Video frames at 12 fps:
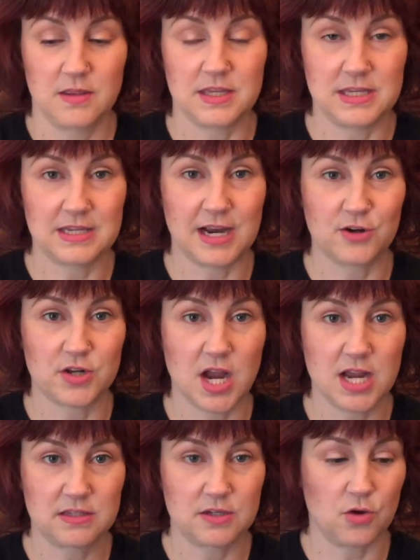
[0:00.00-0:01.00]
These hair
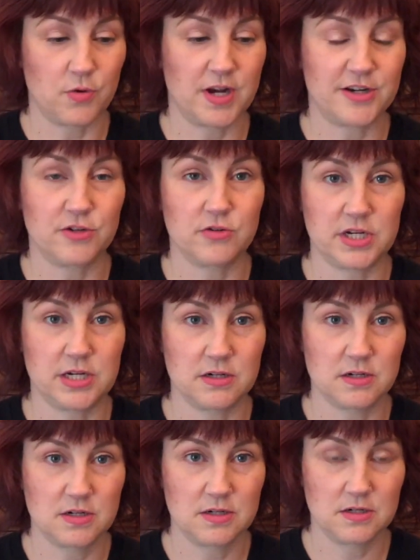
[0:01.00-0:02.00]
ties go around your
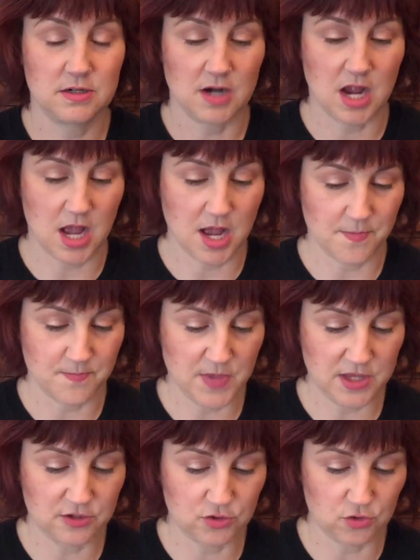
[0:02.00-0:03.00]
ear.
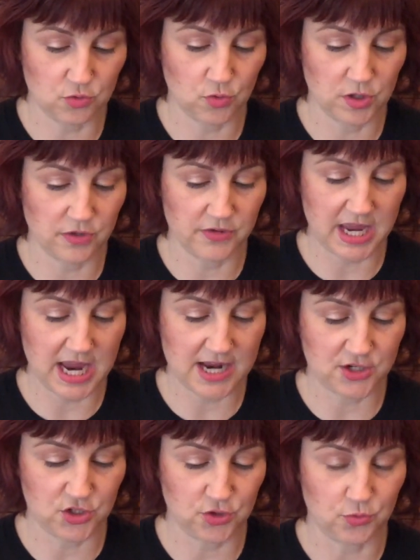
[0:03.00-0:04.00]
In the tutorial, they
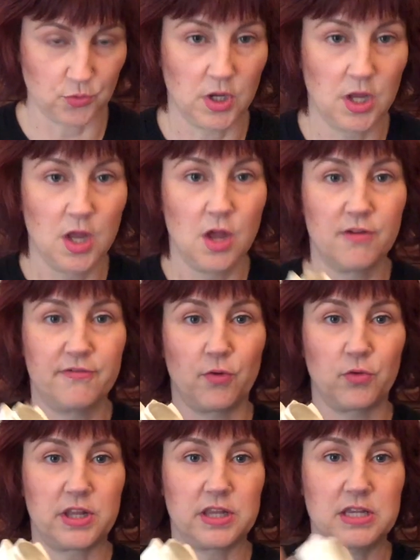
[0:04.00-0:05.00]
had you
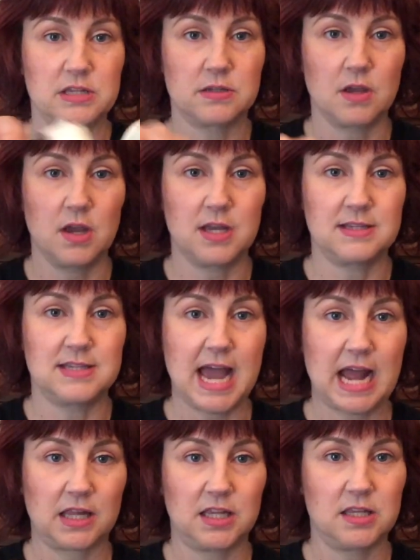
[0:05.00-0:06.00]
folding these
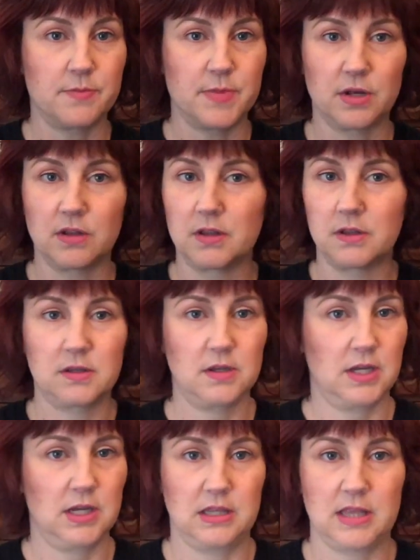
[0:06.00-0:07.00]
exactly in the middle,
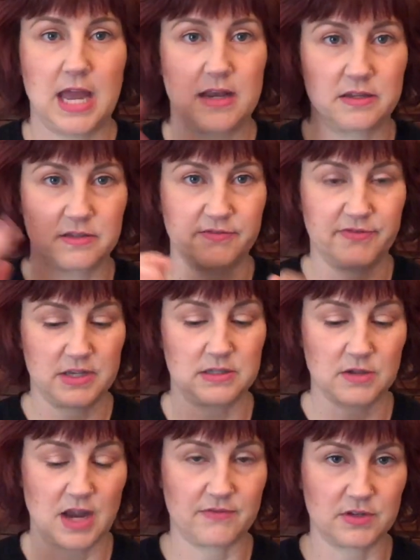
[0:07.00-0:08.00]
and that doesn't fit,
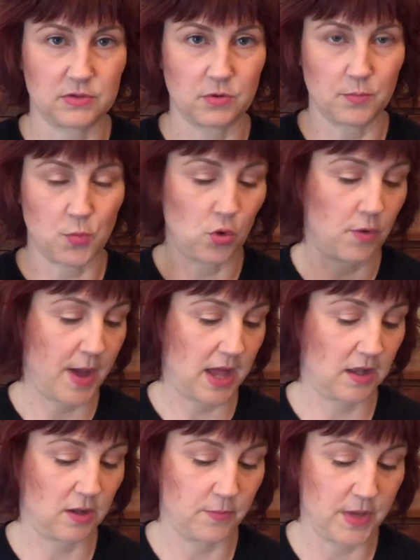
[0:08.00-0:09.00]
so I have to sort of pull them out a
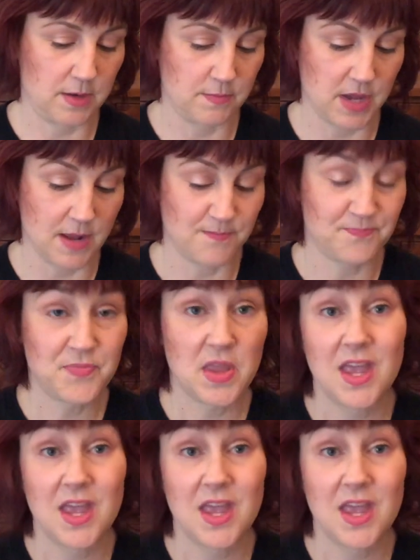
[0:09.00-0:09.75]
little bit. But,